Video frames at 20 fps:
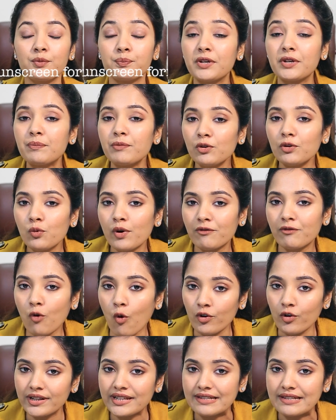People who have
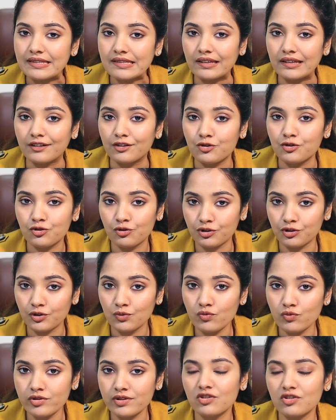oily skin should
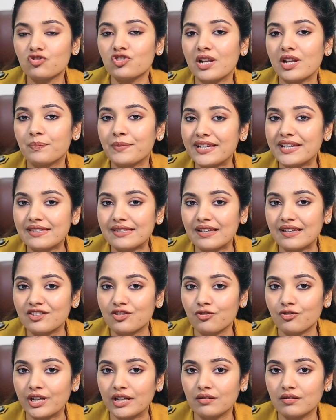use a gel-based
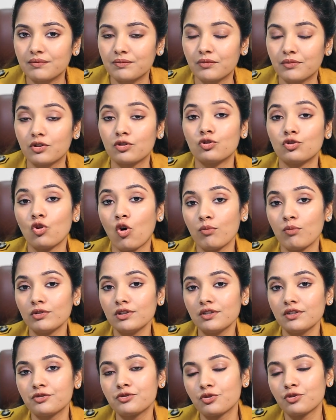sunscreen.
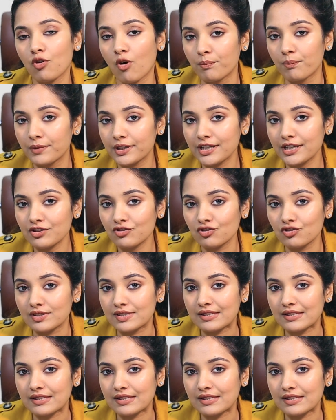Normal to combination